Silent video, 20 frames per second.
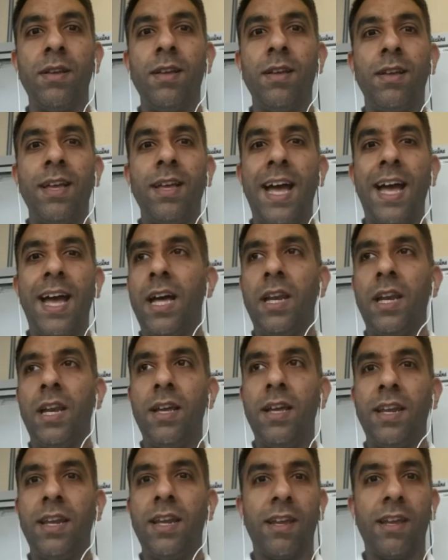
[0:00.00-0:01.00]
at a
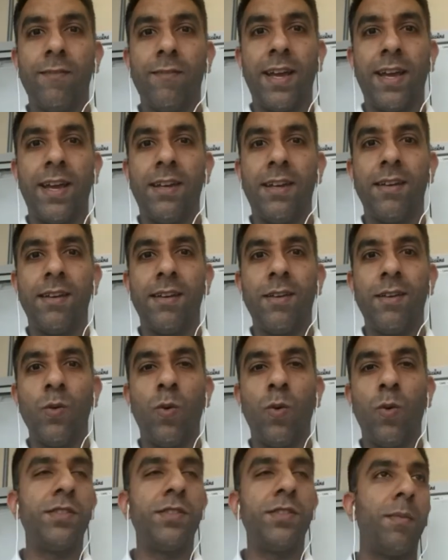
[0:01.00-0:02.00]
learning event.
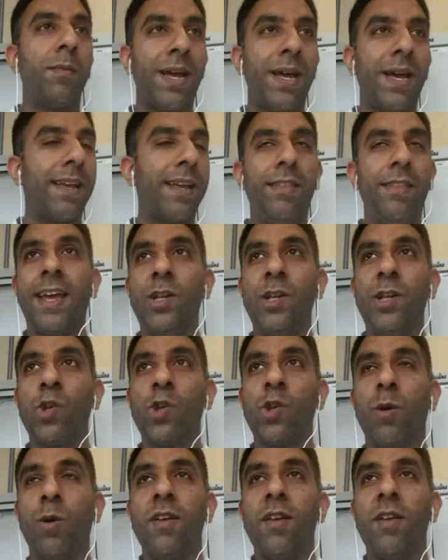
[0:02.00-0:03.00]
Once I'm back in the day
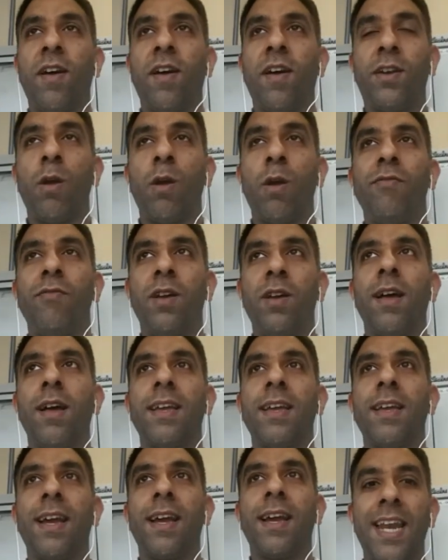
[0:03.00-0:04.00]
job, if I don't feel I
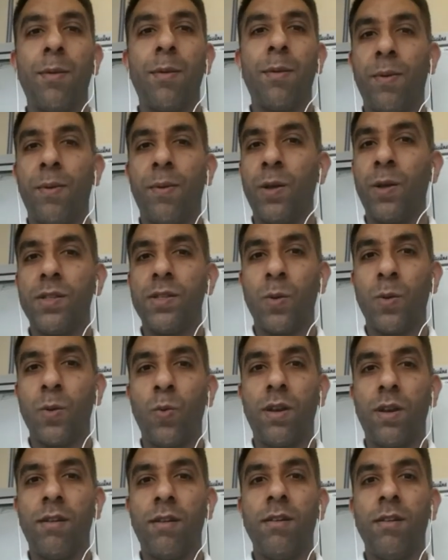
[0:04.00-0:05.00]
can collaborate with
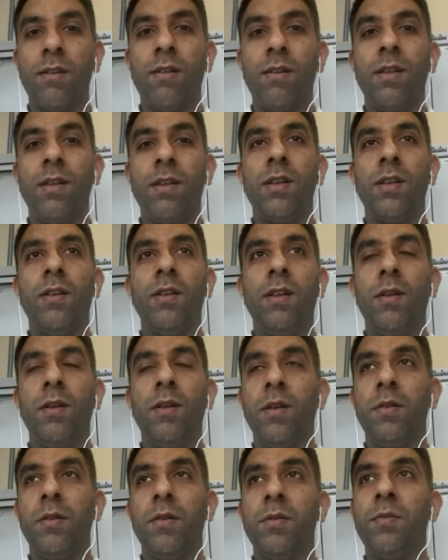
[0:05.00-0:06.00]
someone,
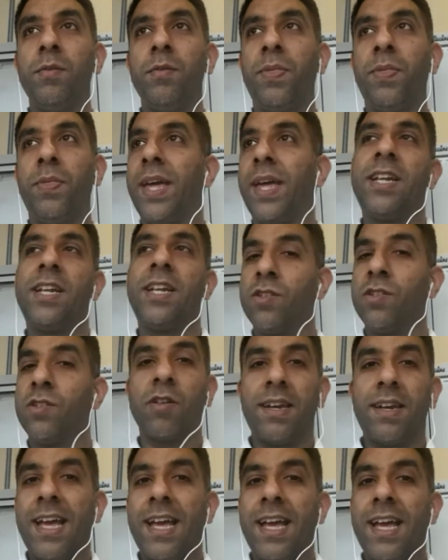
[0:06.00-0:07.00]
then it's just not
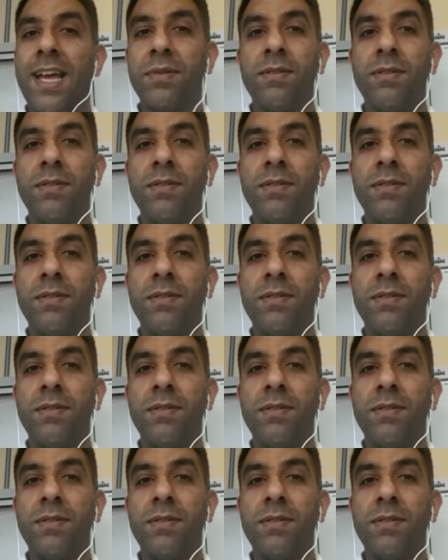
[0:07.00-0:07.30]
going to happen.